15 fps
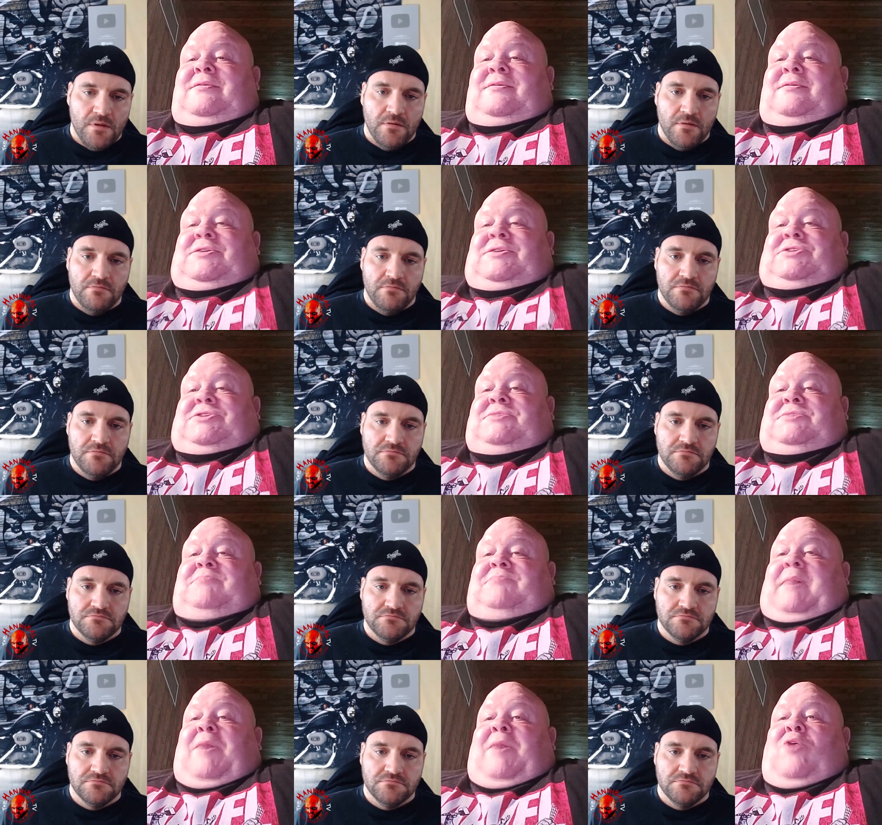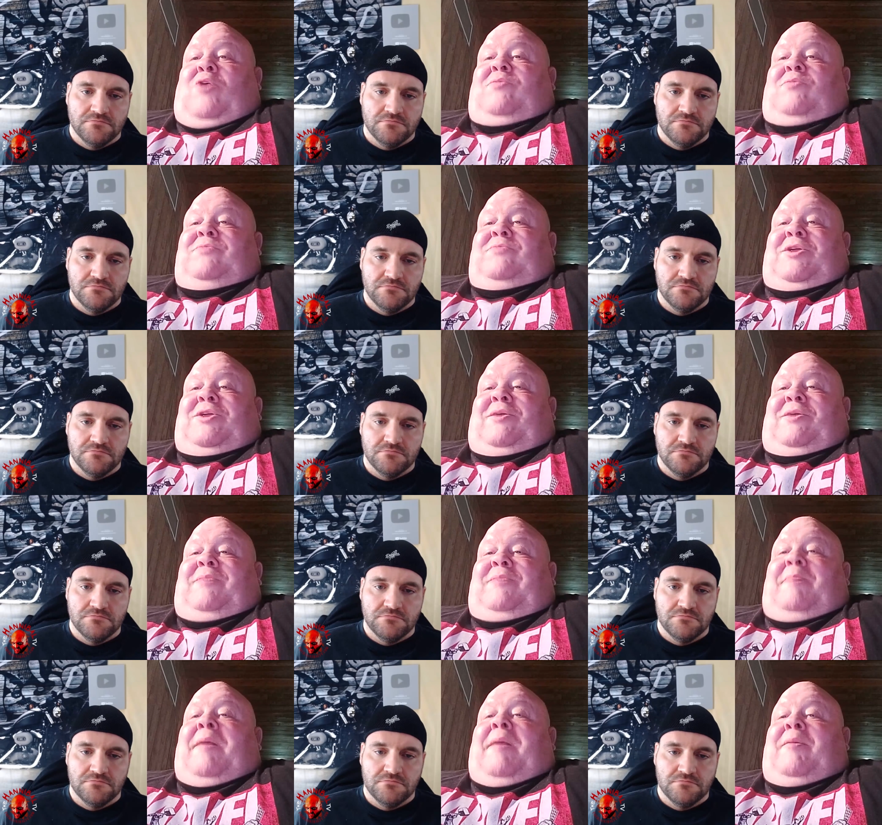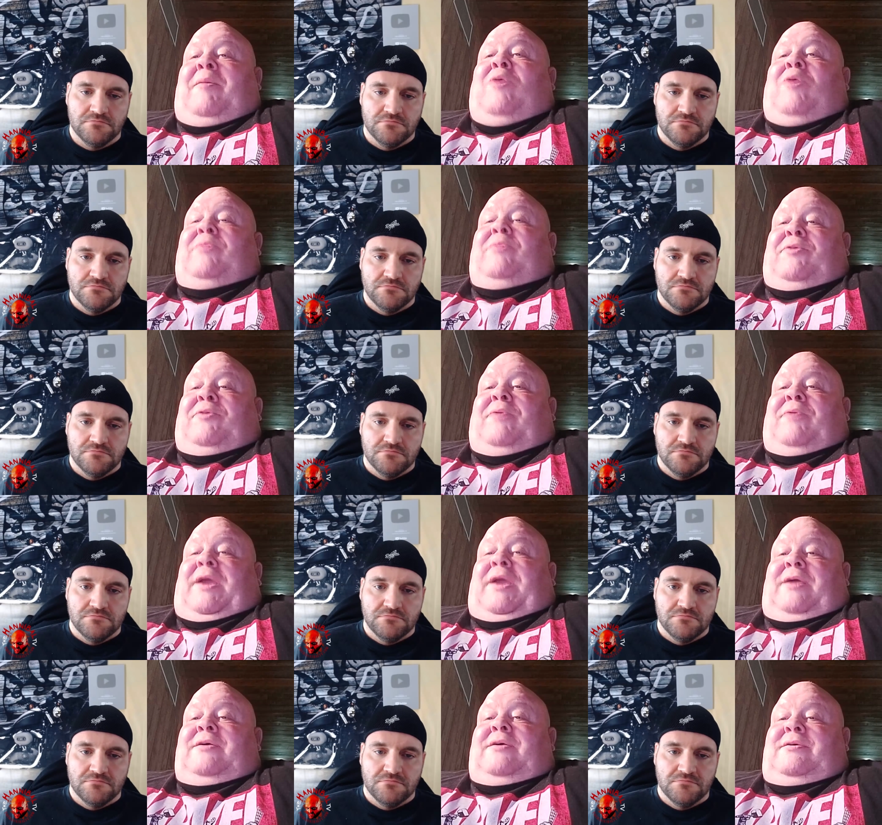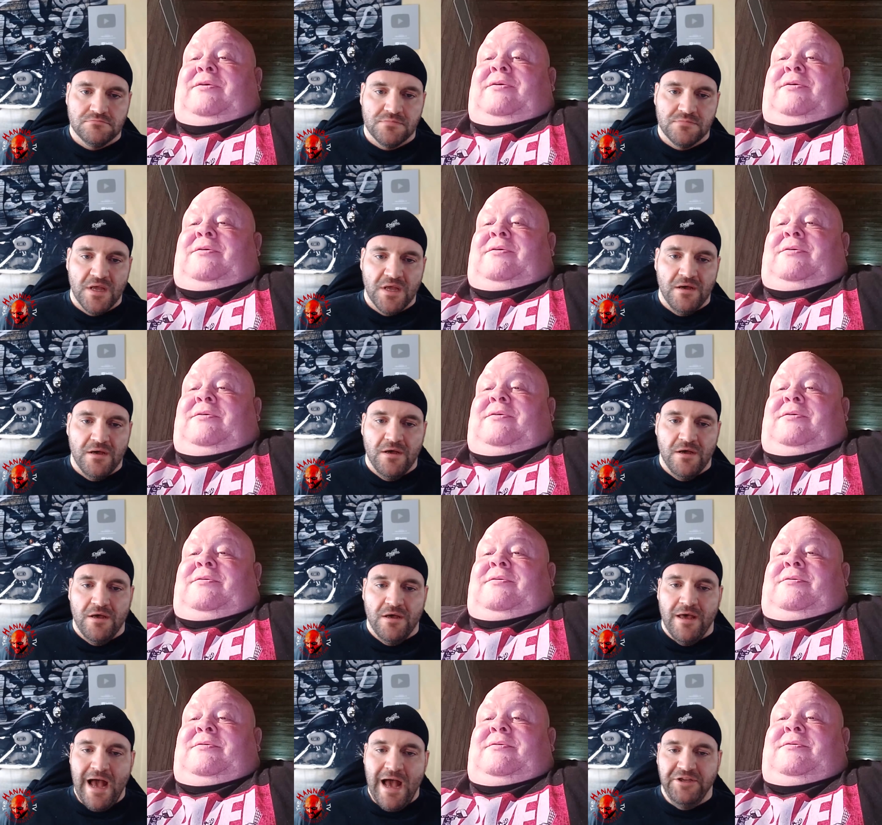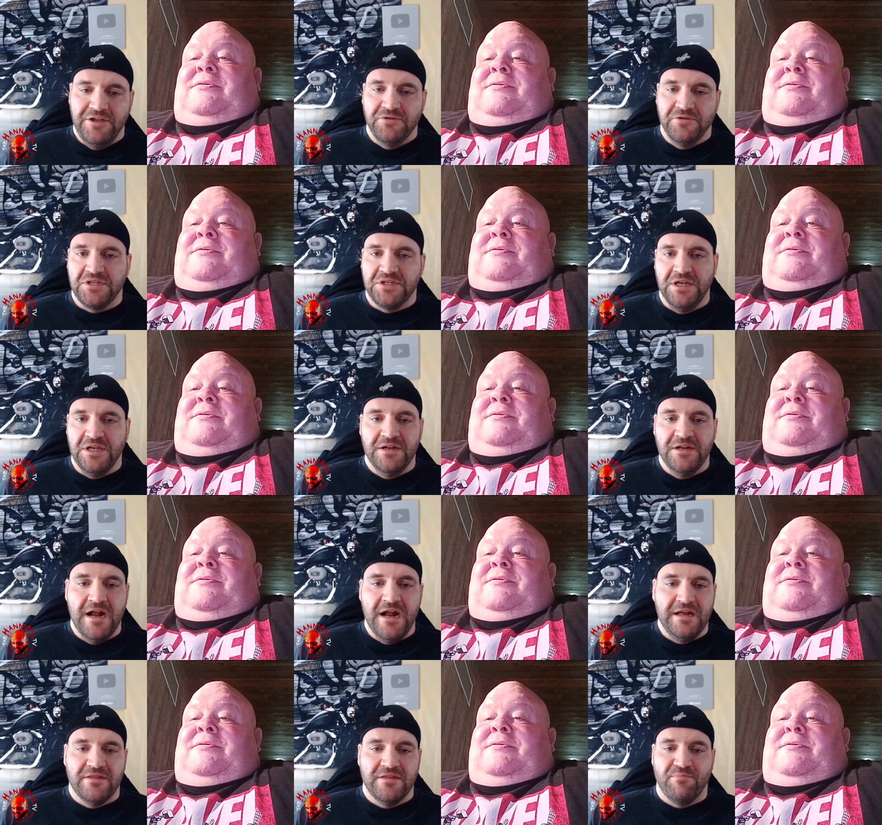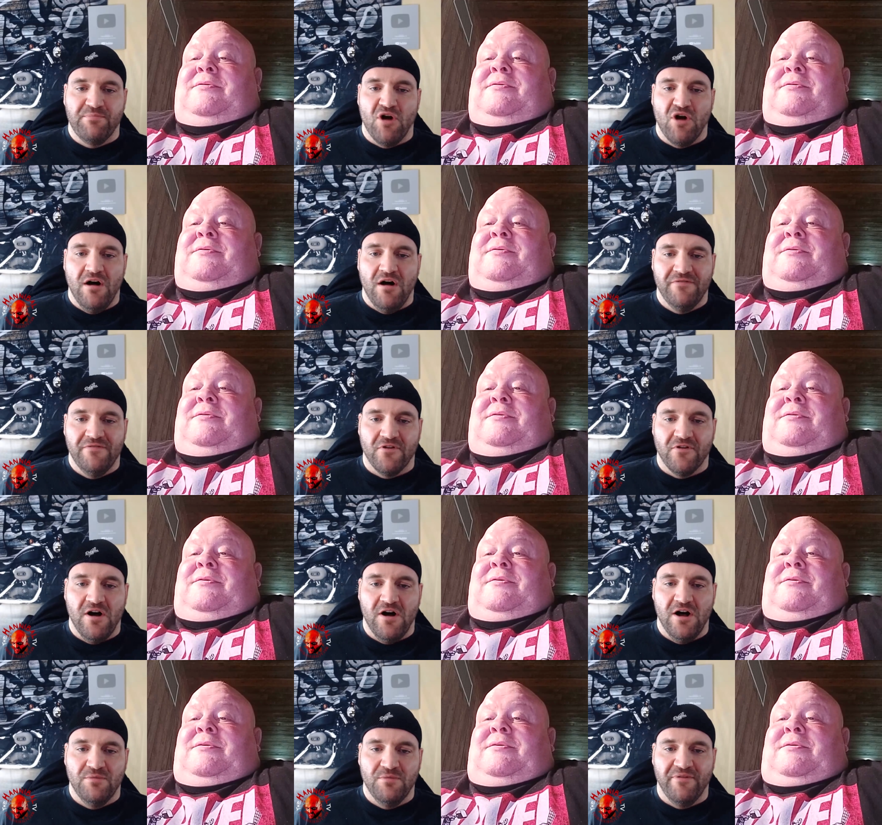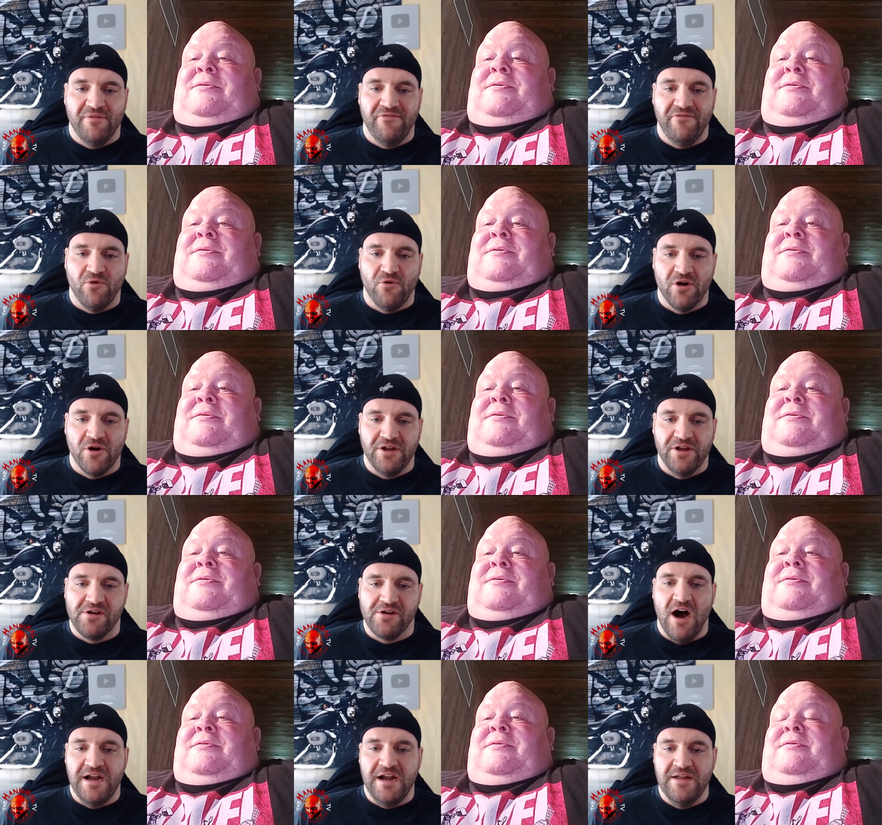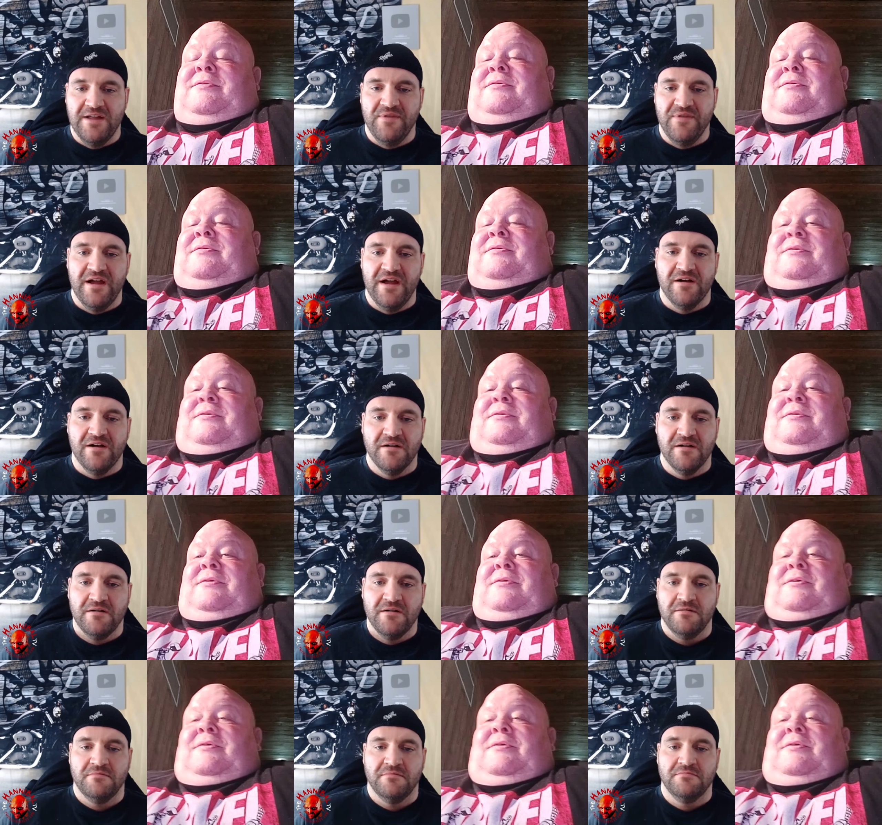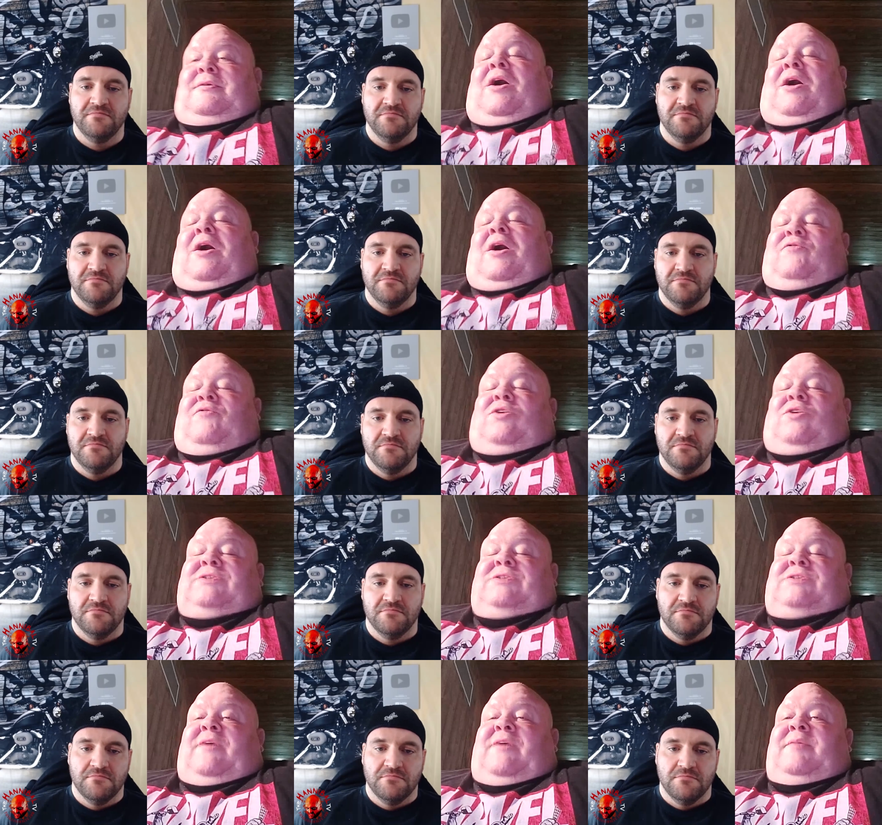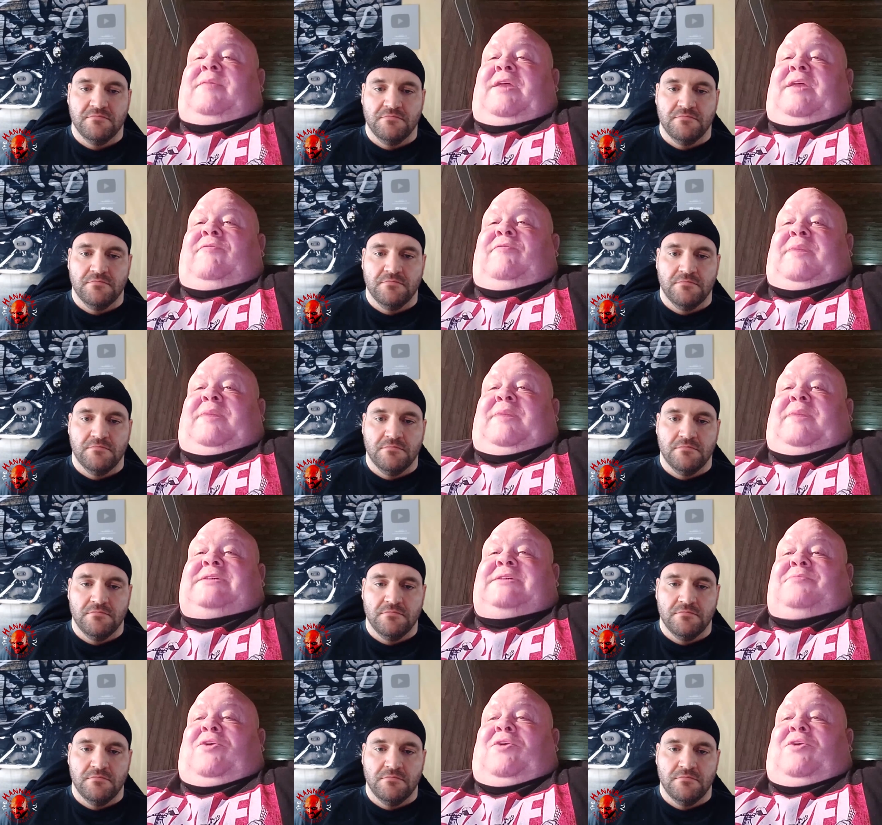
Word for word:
Speaker 1: it just I'm home. You know, I'm I'm I'm home in the ring.
Speaker 2: Had you seen any of the Brawl for All before you got in there?
Speaker 1: Of course, I, I mean, everybody's seen